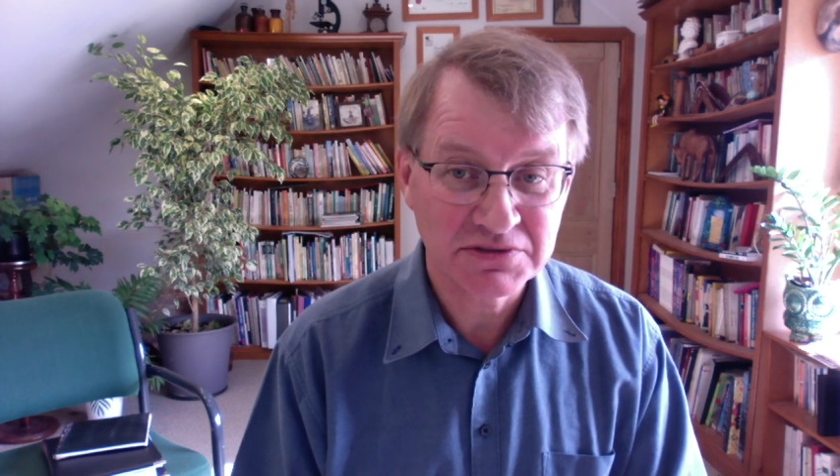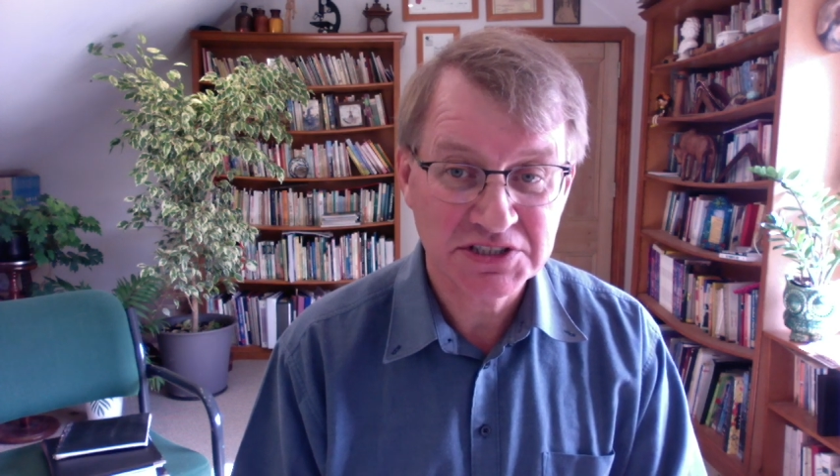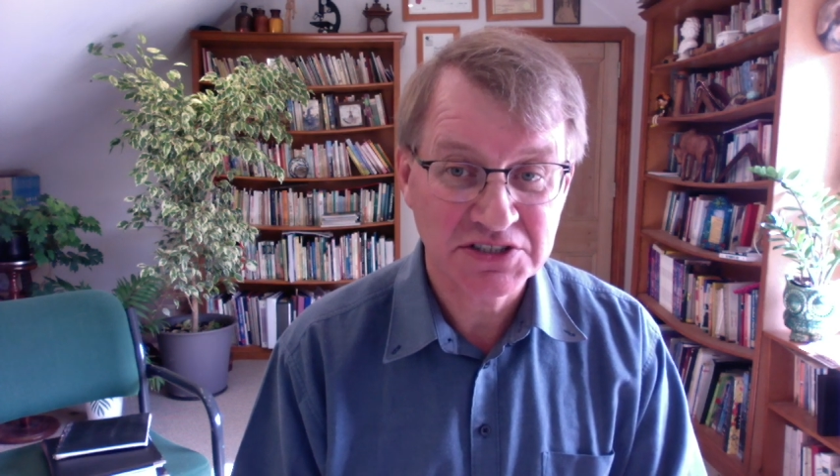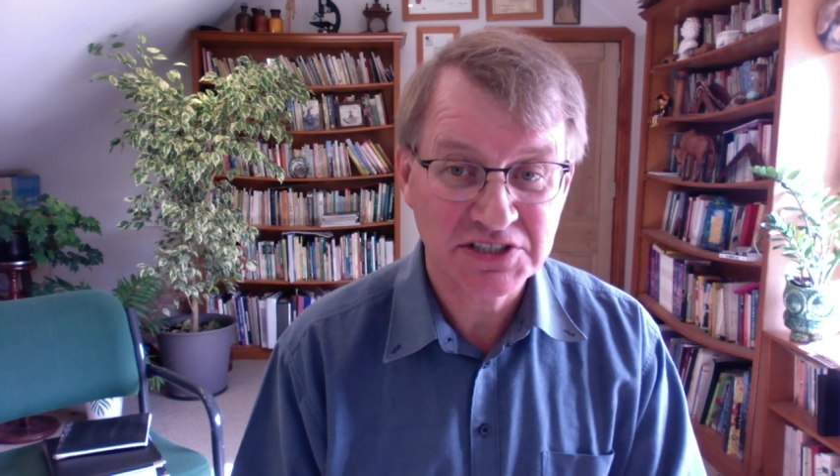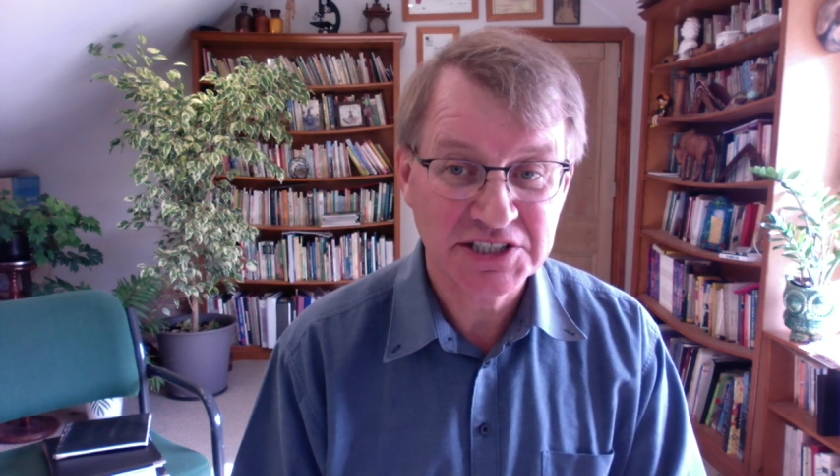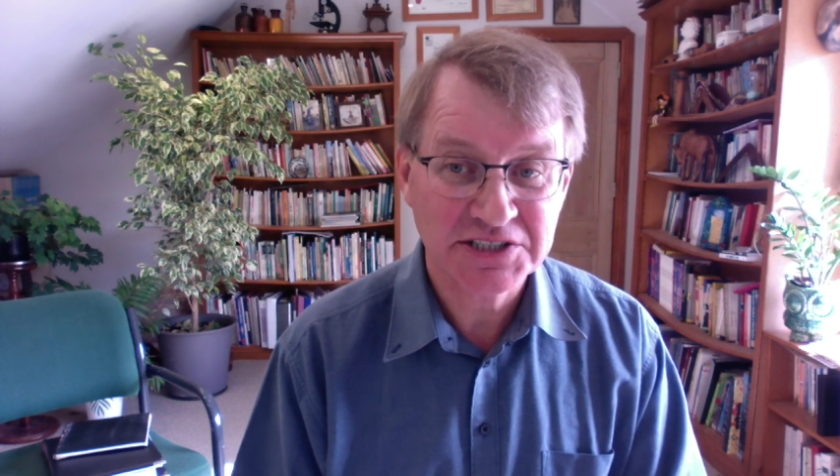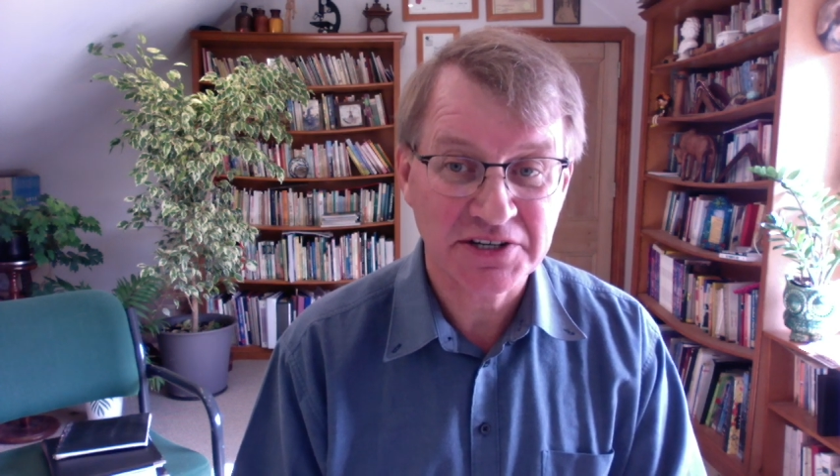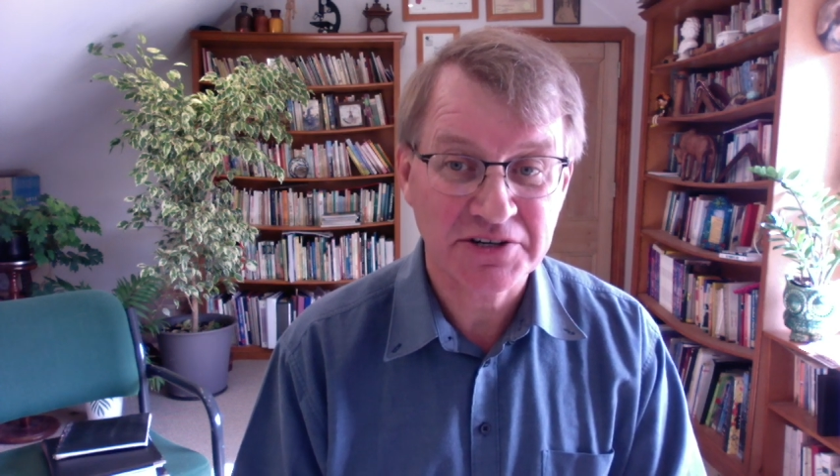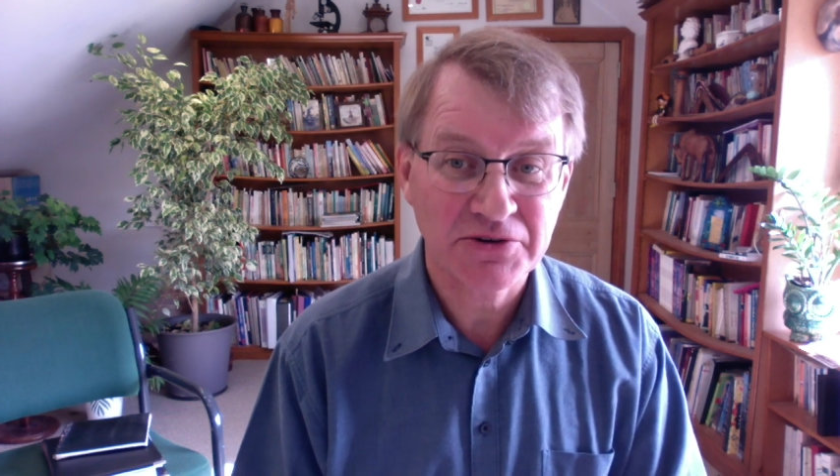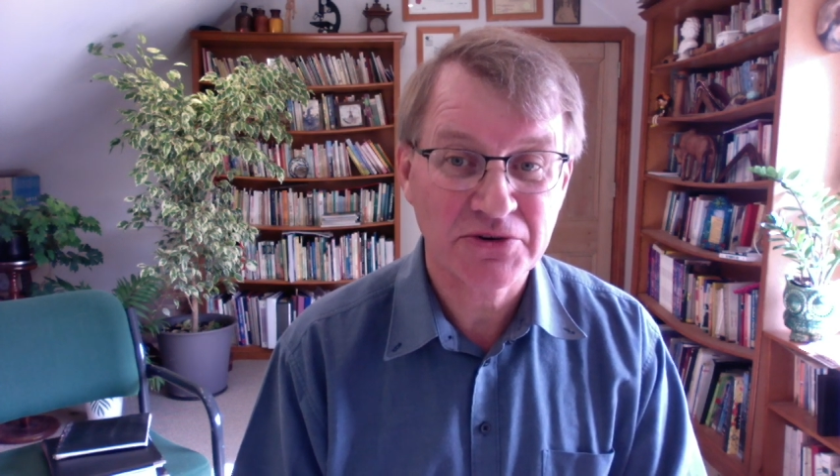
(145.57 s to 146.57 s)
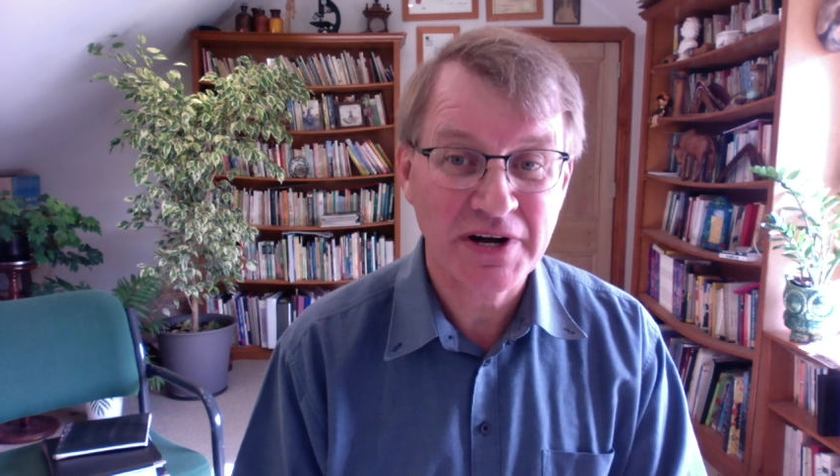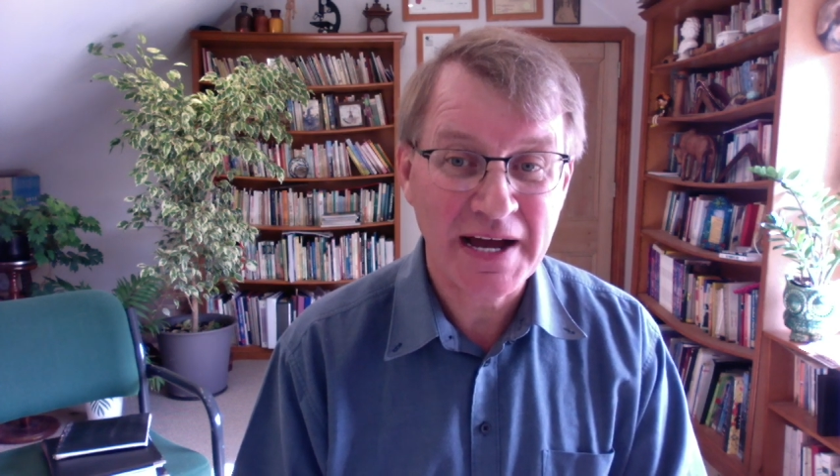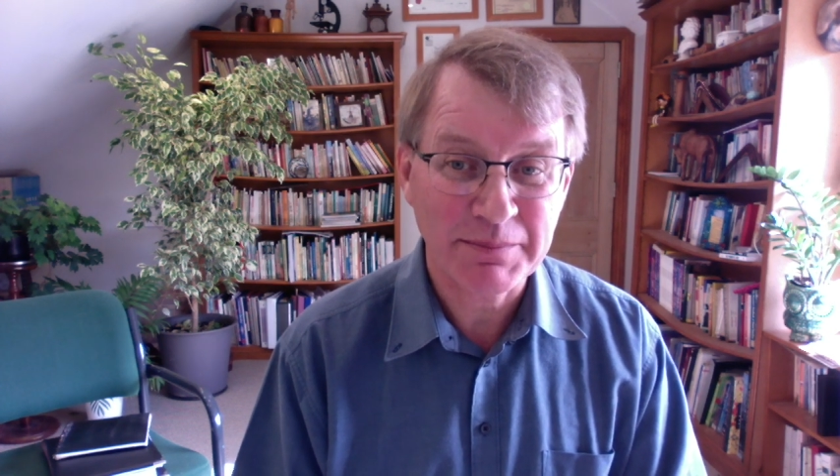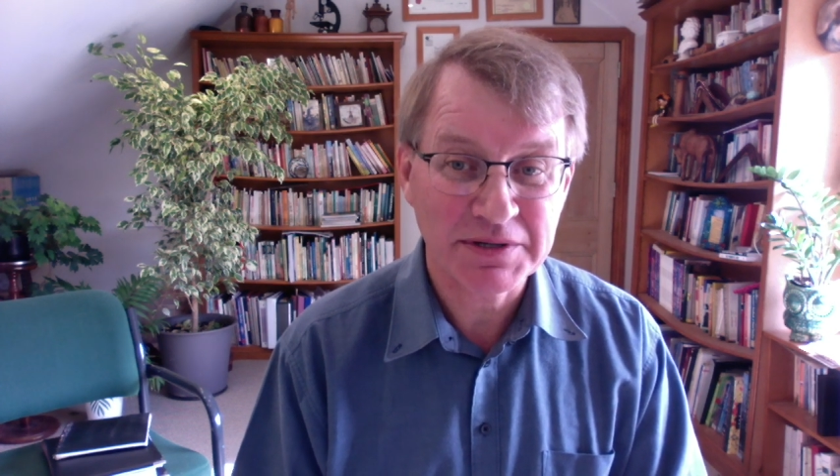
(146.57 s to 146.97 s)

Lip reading: It can taste like crap